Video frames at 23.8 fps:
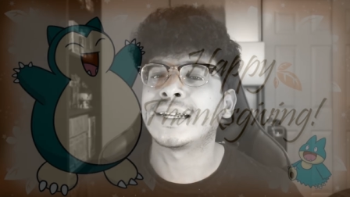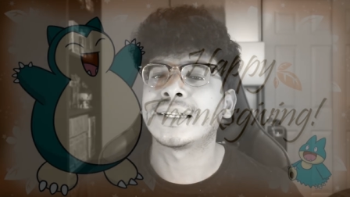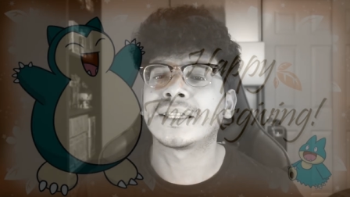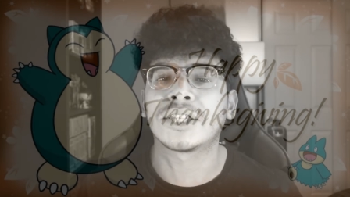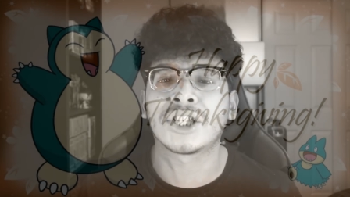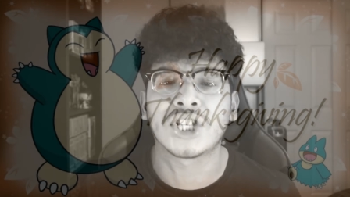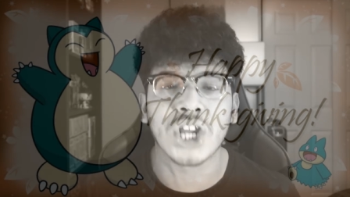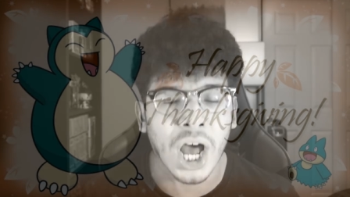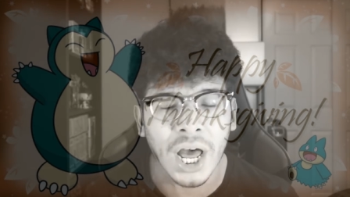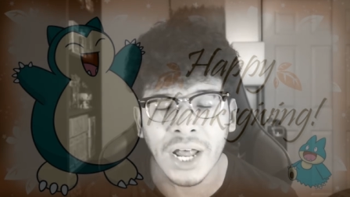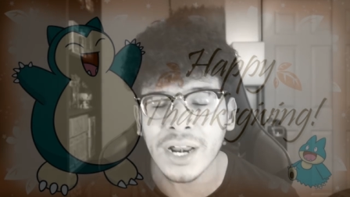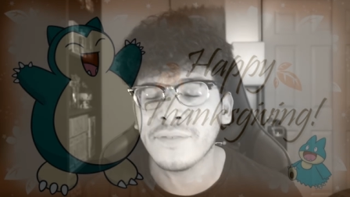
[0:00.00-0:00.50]
a
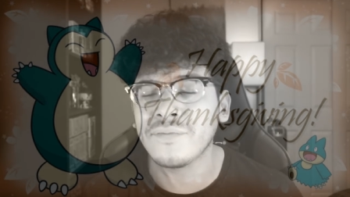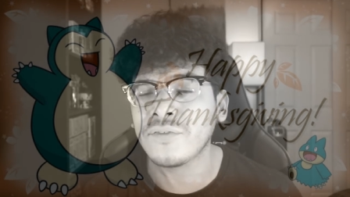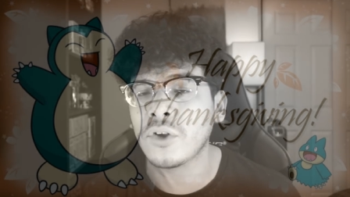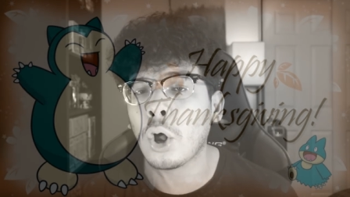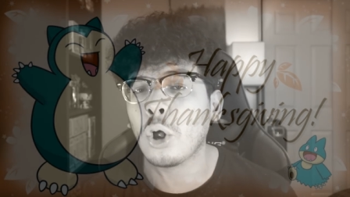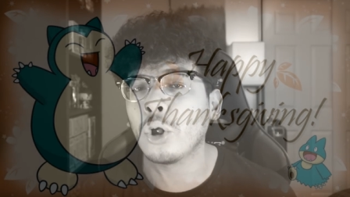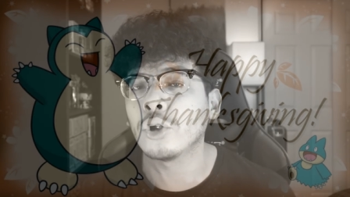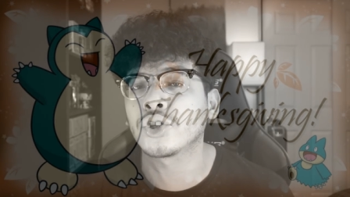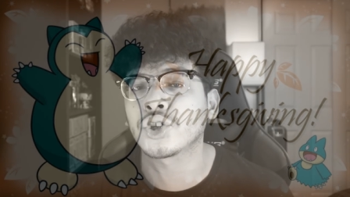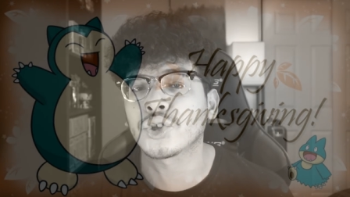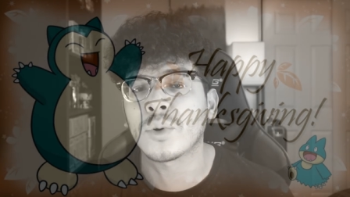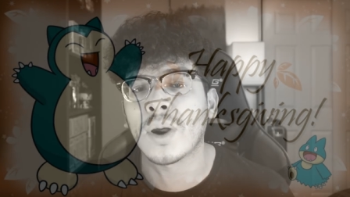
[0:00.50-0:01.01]
ton of
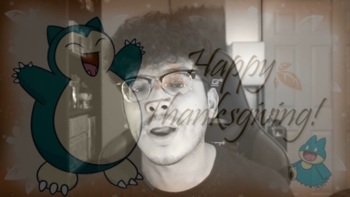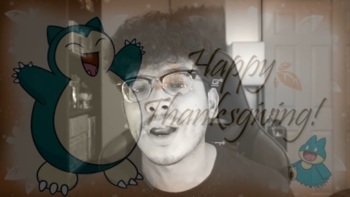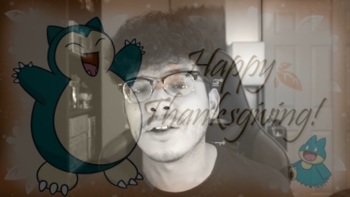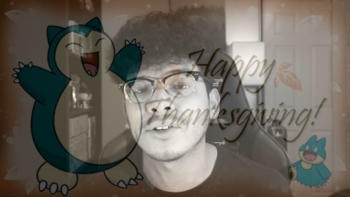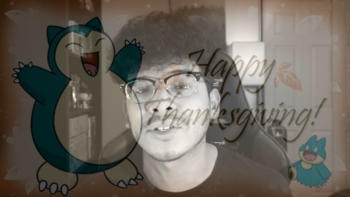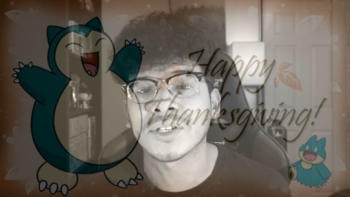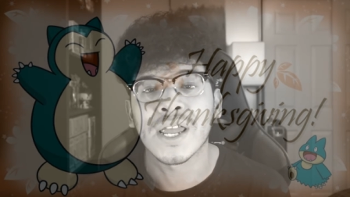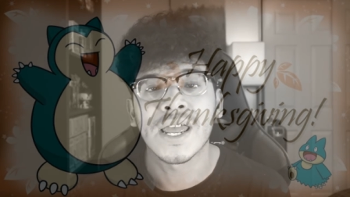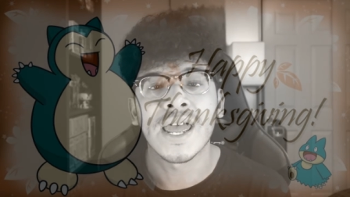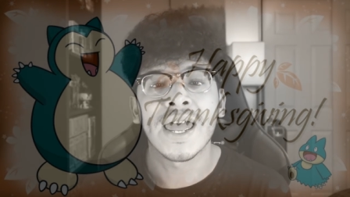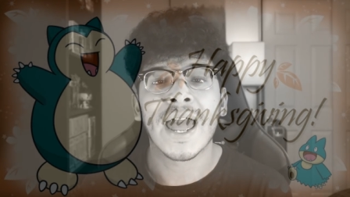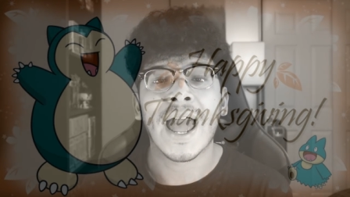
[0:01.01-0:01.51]
ultra
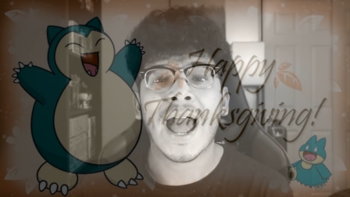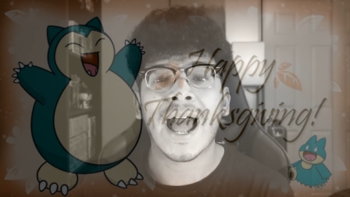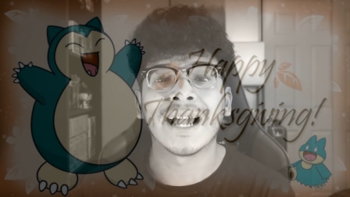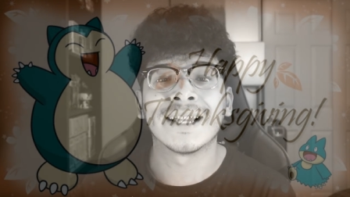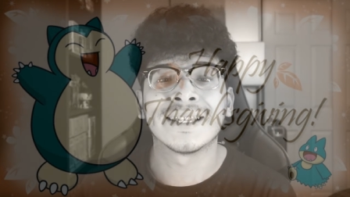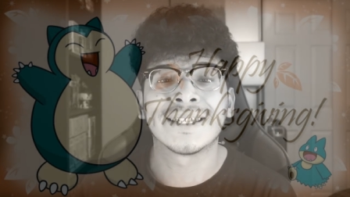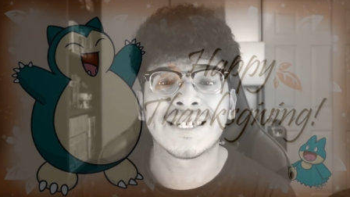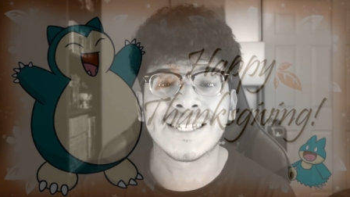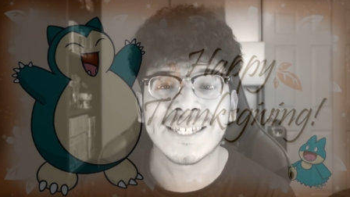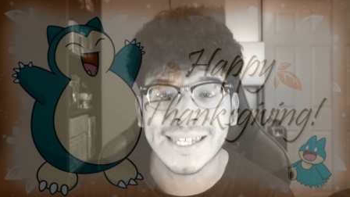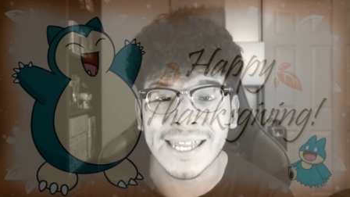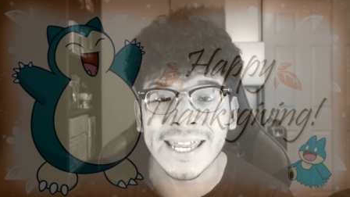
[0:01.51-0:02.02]
rares,
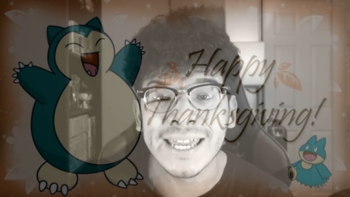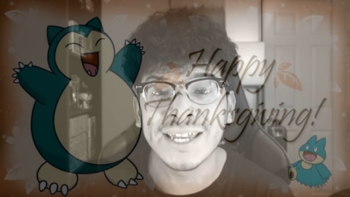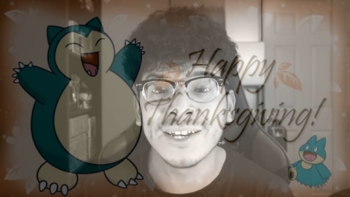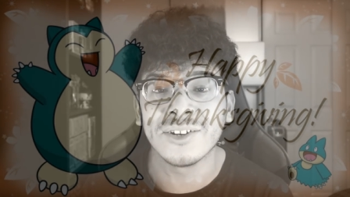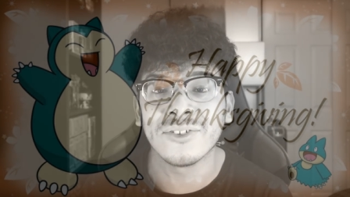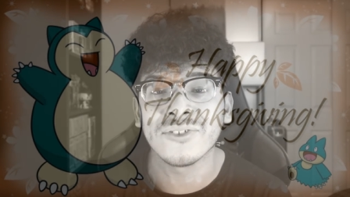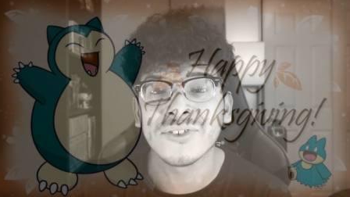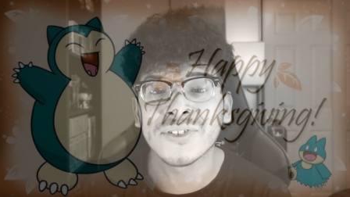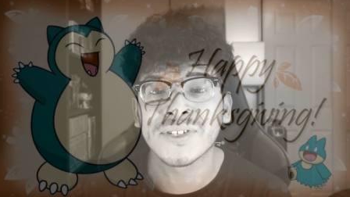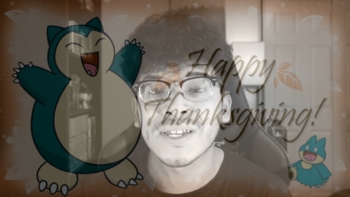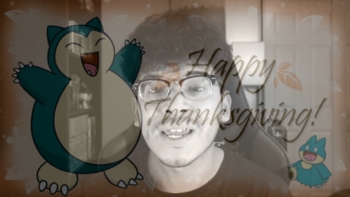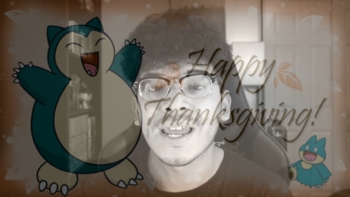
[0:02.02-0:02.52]
and
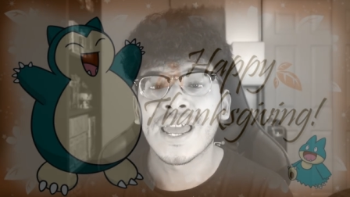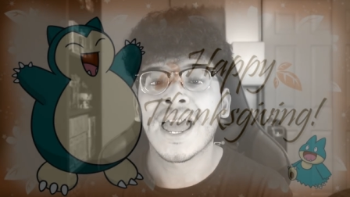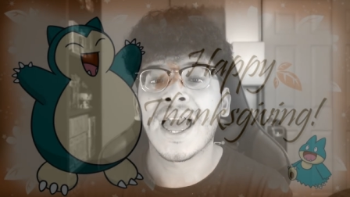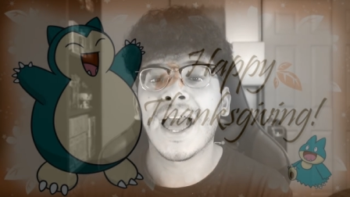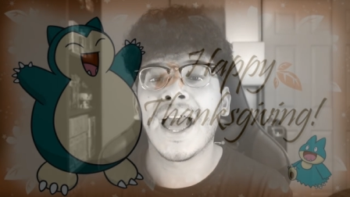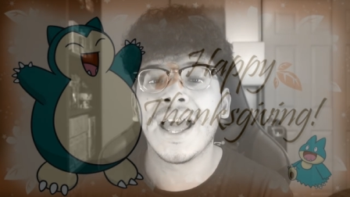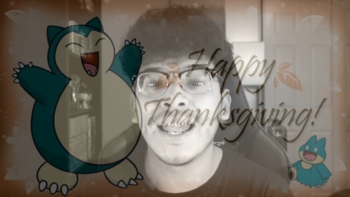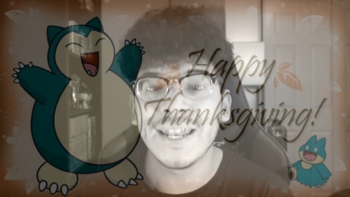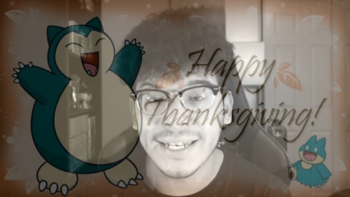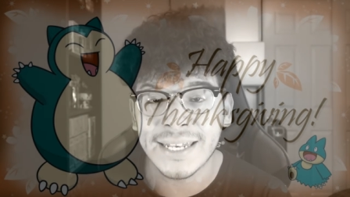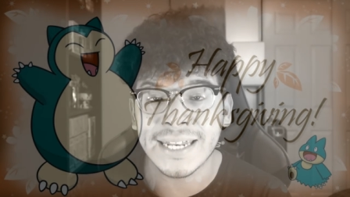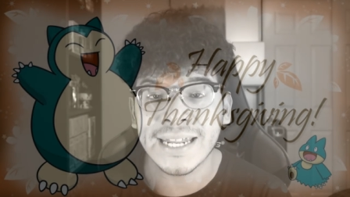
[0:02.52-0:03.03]
steals
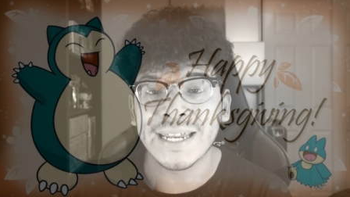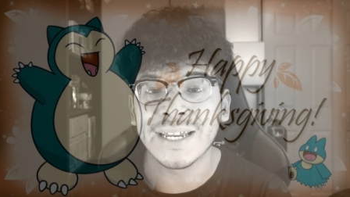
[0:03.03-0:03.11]
and